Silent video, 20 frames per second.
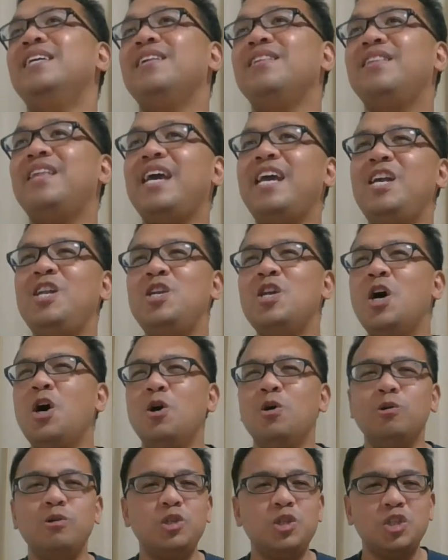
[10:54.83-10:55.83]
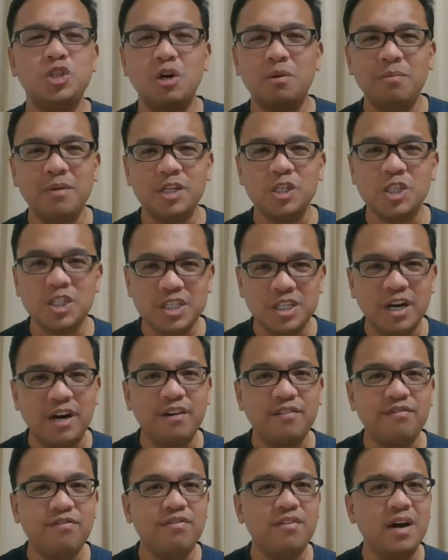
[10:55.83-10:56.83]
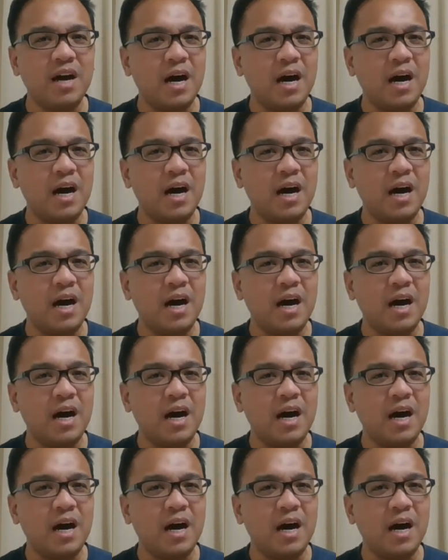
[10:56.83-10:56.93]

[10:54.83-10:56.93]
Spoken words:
they know so much stuff,